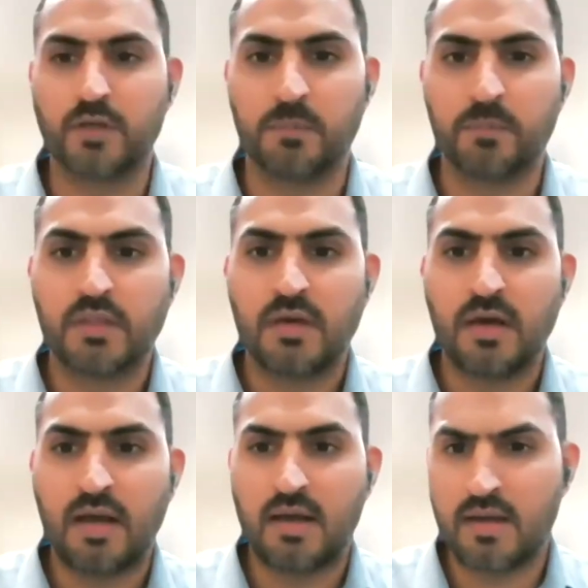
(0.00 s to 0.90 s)
yeah.
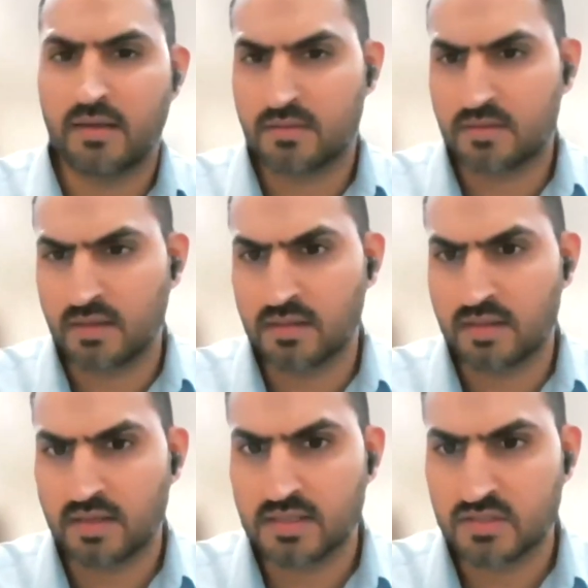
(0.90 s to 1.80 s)
I, I think
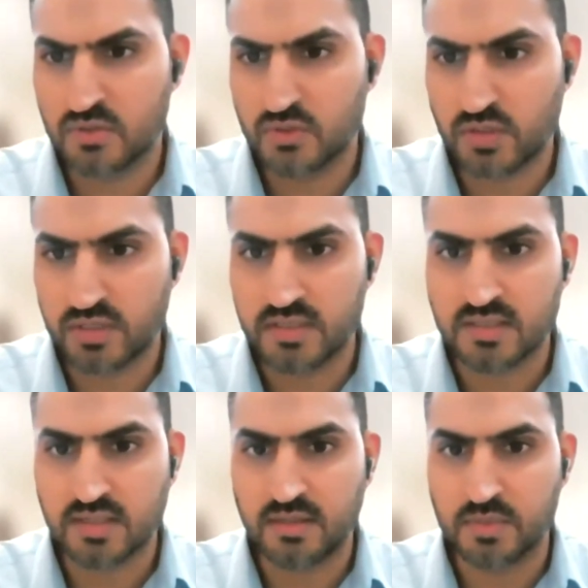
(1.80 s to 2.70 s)
there is usually a
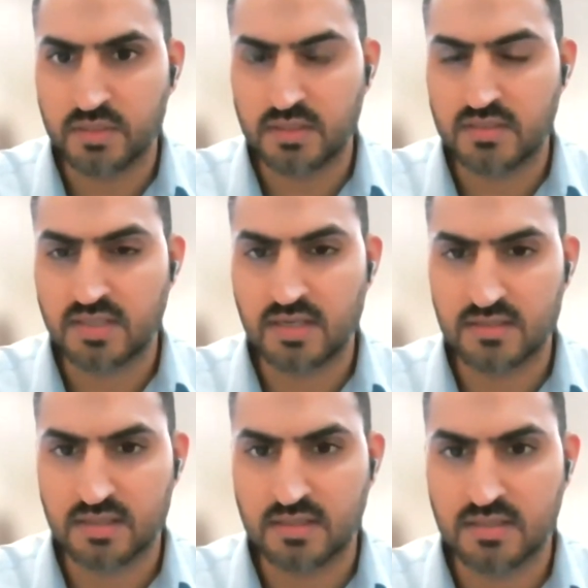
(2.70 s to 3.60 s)
disclaimer that
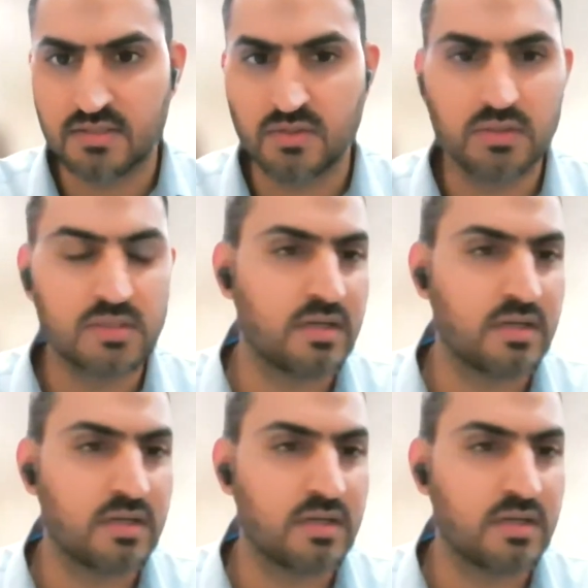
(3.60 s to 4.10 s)
says that this is not